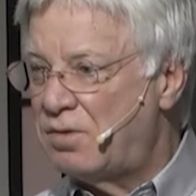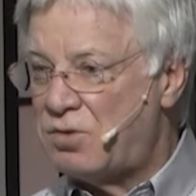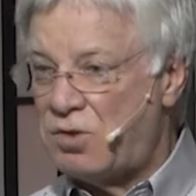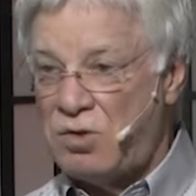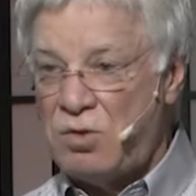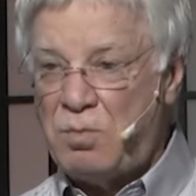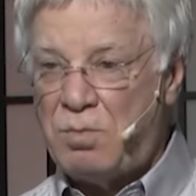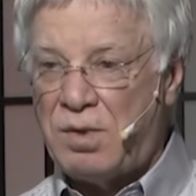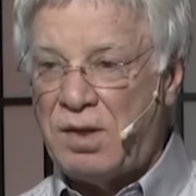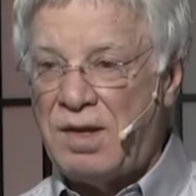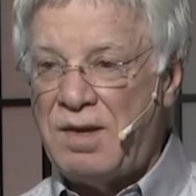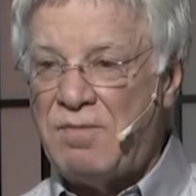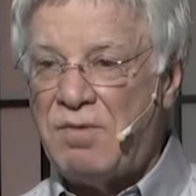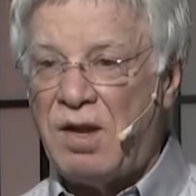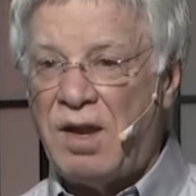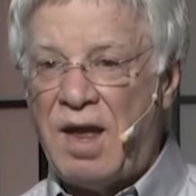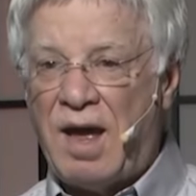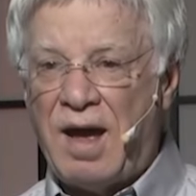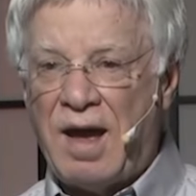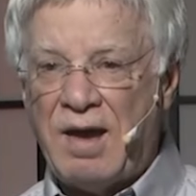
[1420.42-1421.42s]
So you believe a
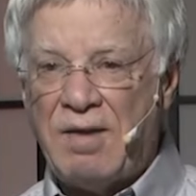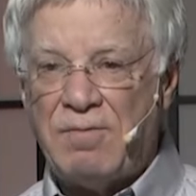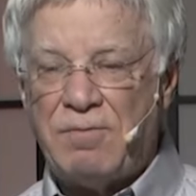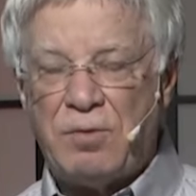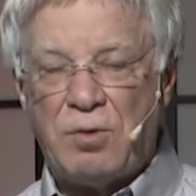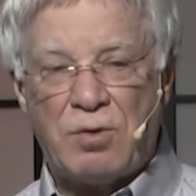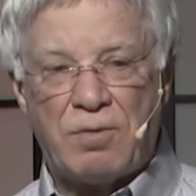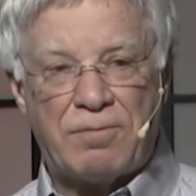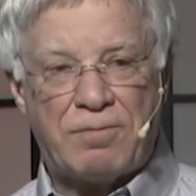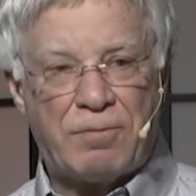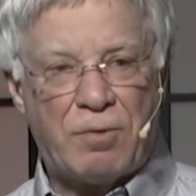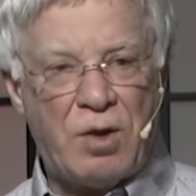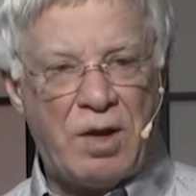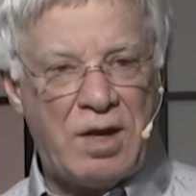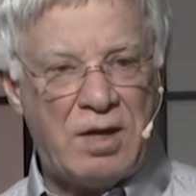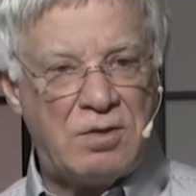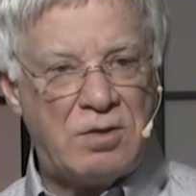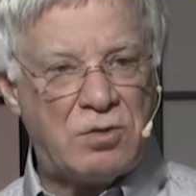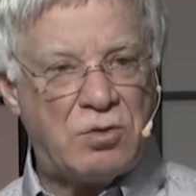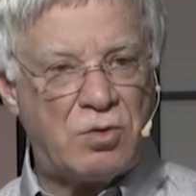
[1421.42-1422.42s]
lie if you're
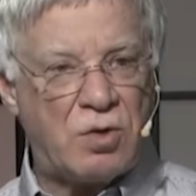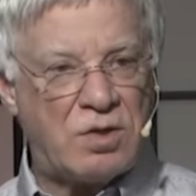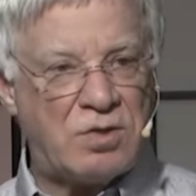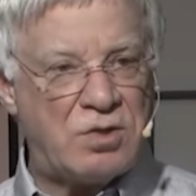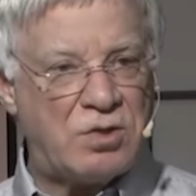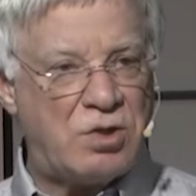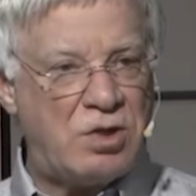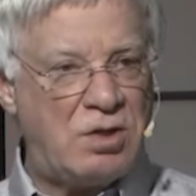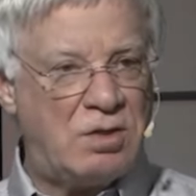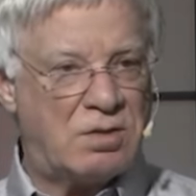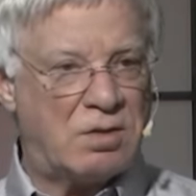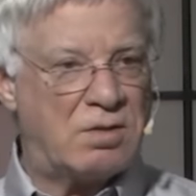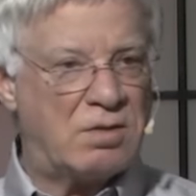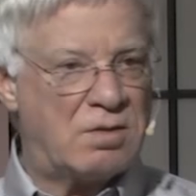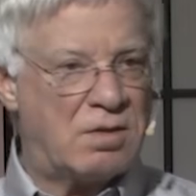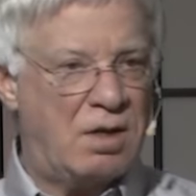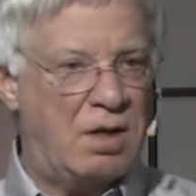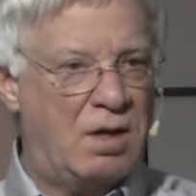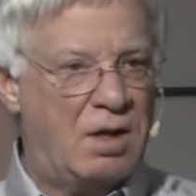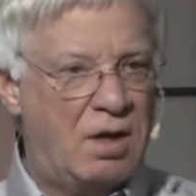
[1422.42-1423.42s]
afraid to trust
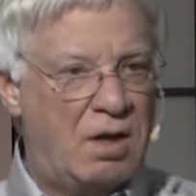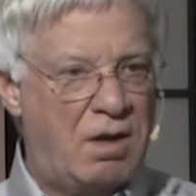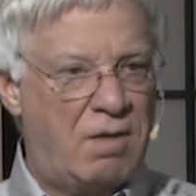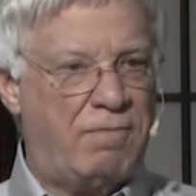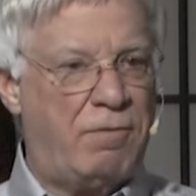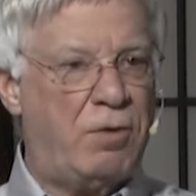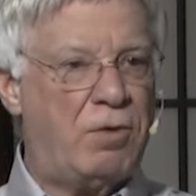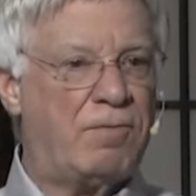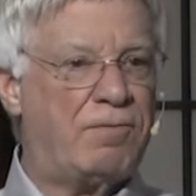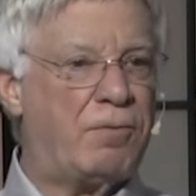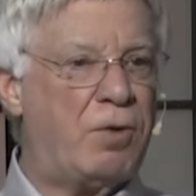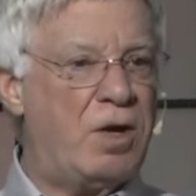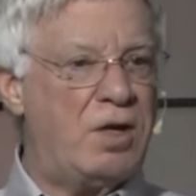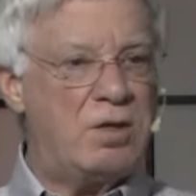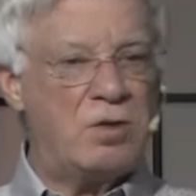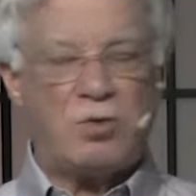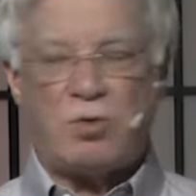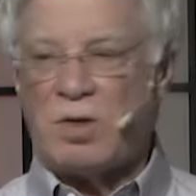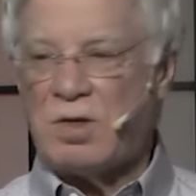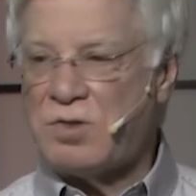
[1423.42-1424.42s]
Jesus. If you're afraid
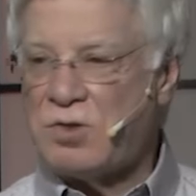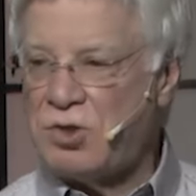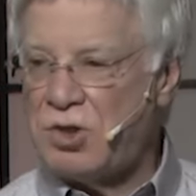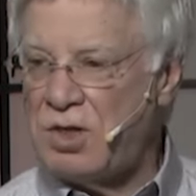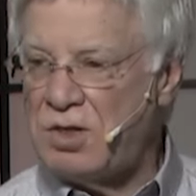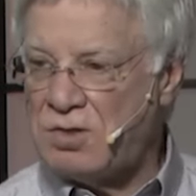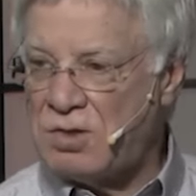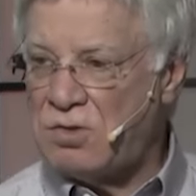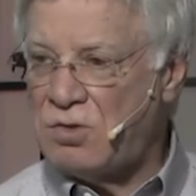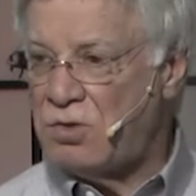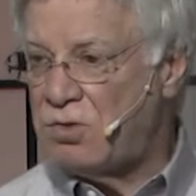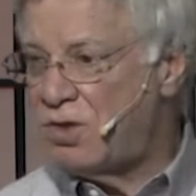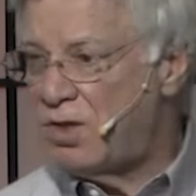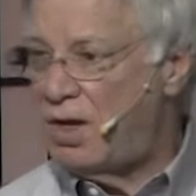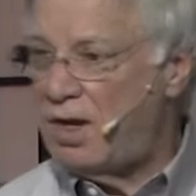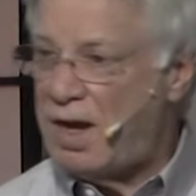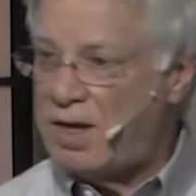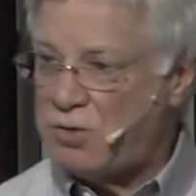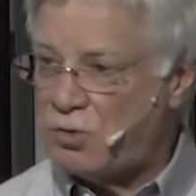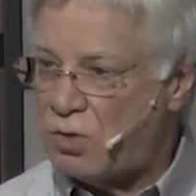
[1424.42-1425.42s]
to trust Jesus, you're
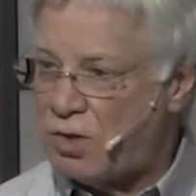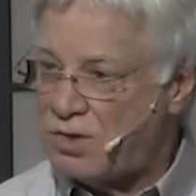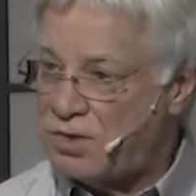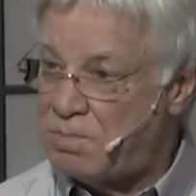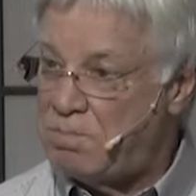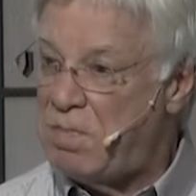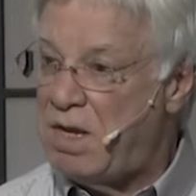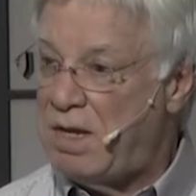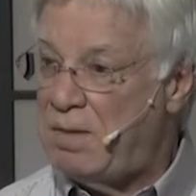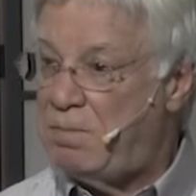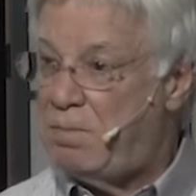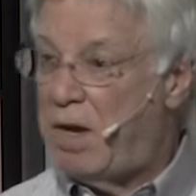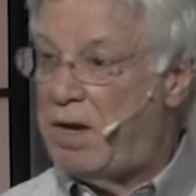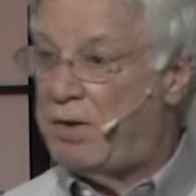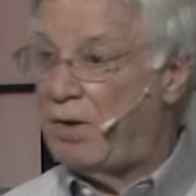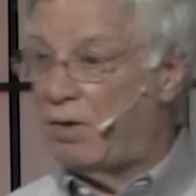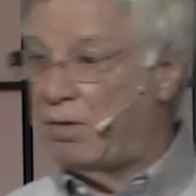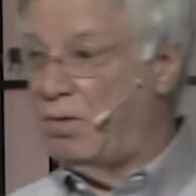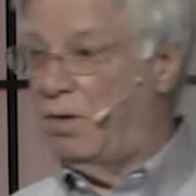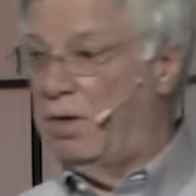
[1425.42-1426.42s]
saying, I trust me
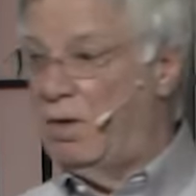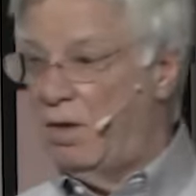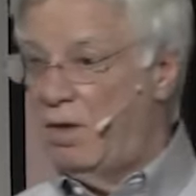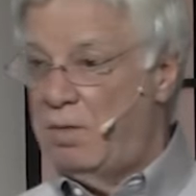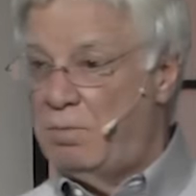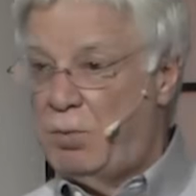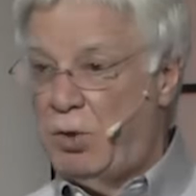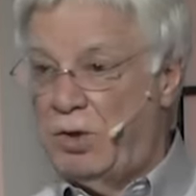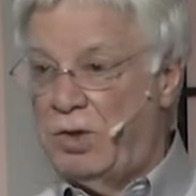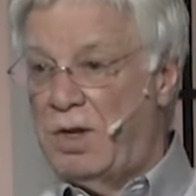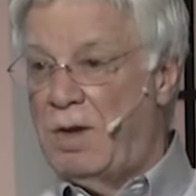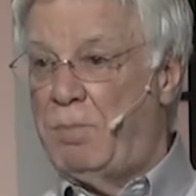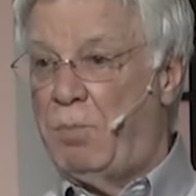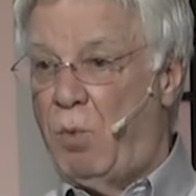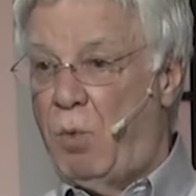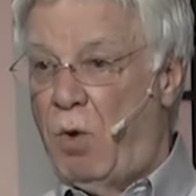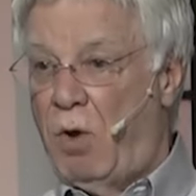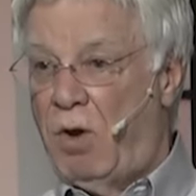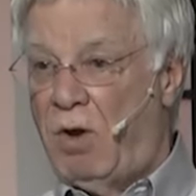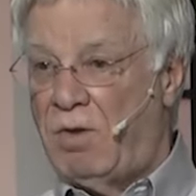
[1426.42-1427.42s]
better, putting up
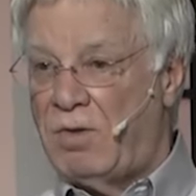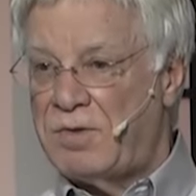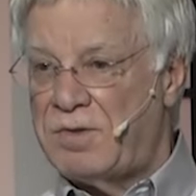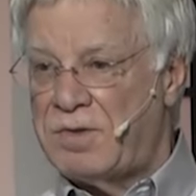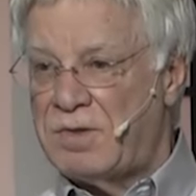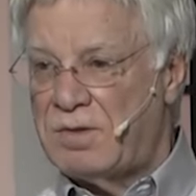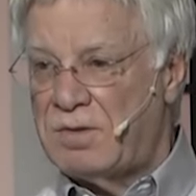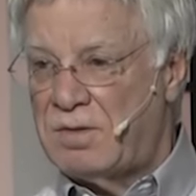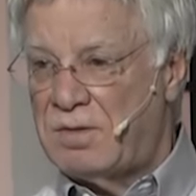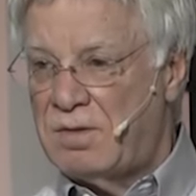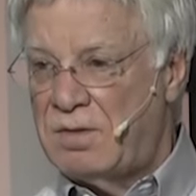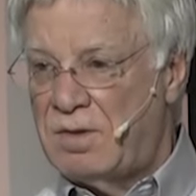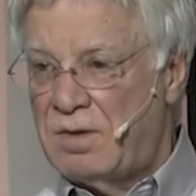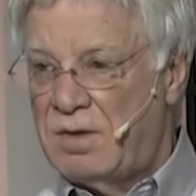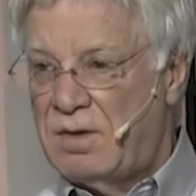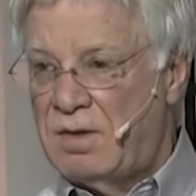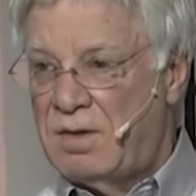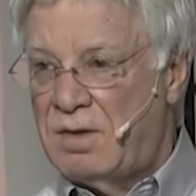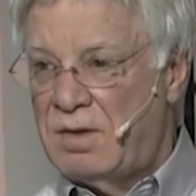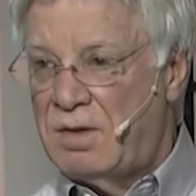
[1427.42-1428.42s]
walls.
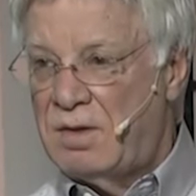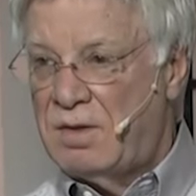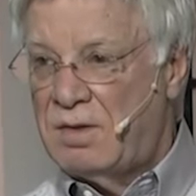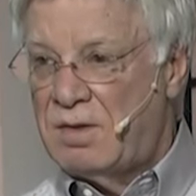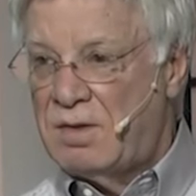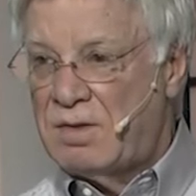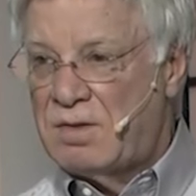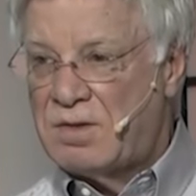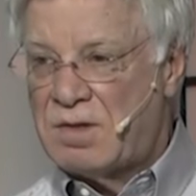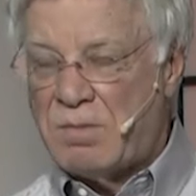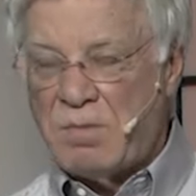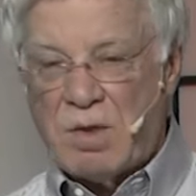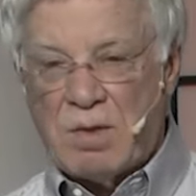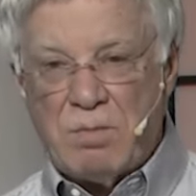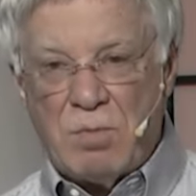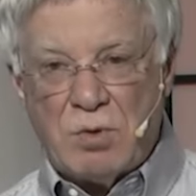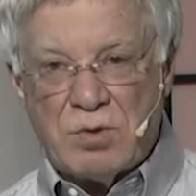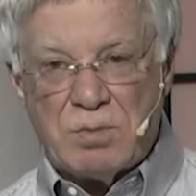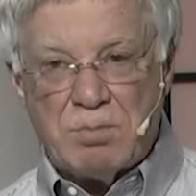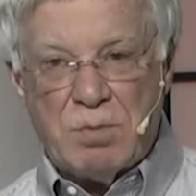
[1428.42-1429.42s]
Some of the
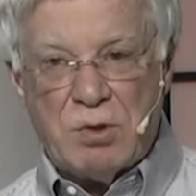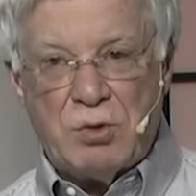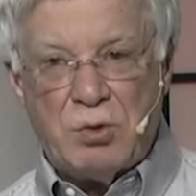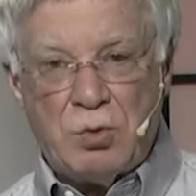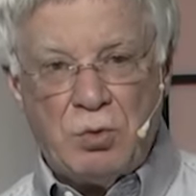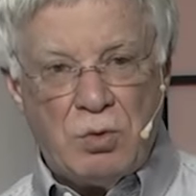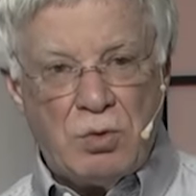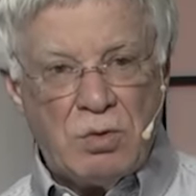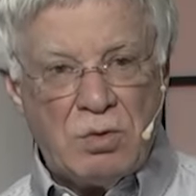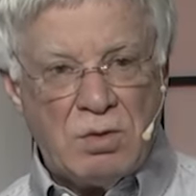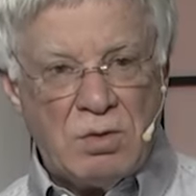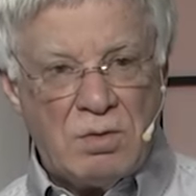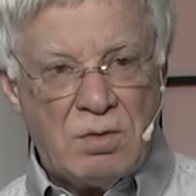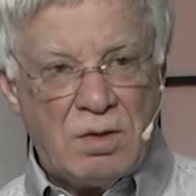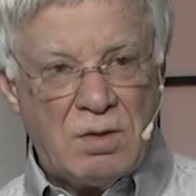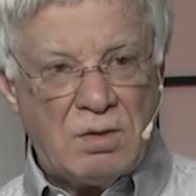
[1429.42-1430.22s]
most mature